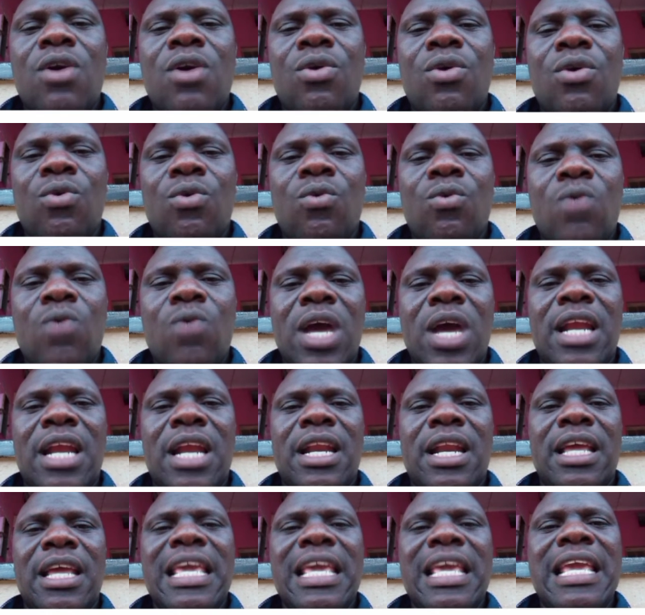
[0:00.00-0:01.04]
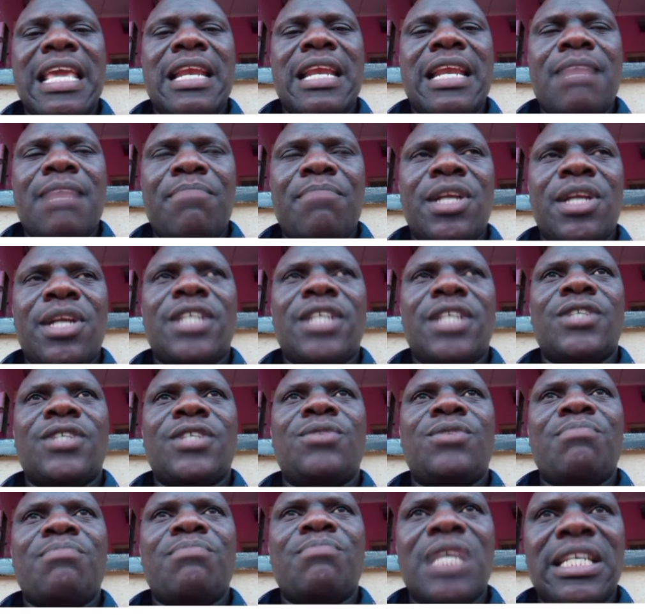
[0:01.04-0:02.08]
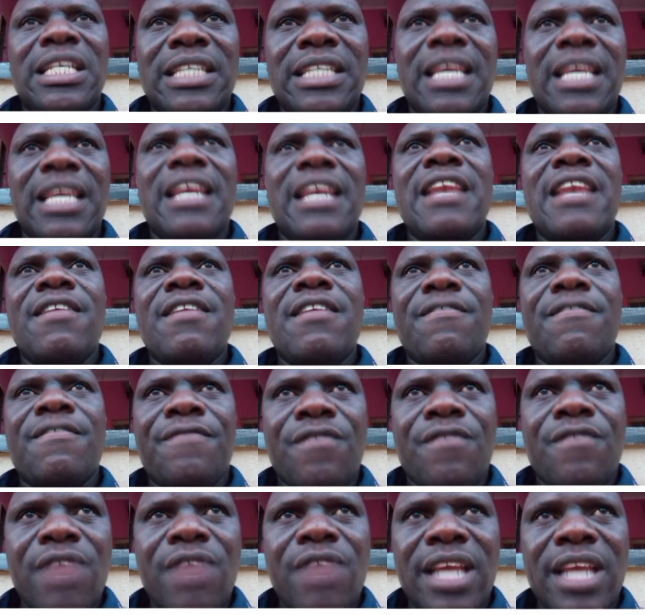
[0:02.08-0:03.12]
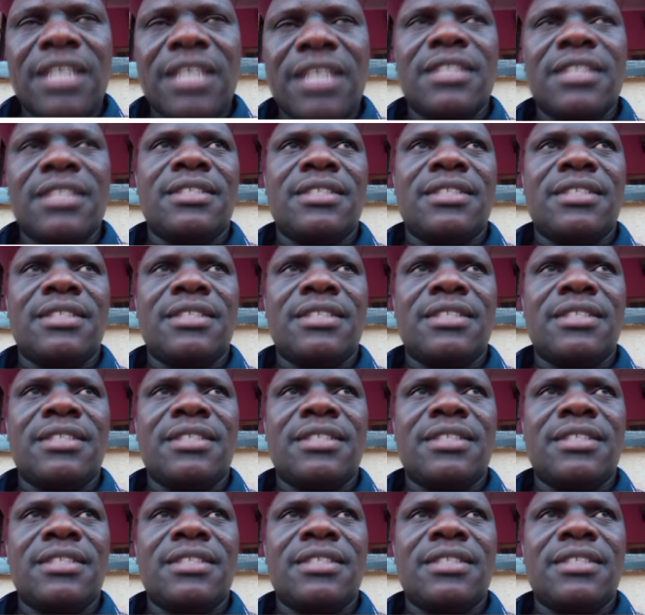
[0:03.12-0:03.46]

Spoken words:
One, inability to maintain the friends.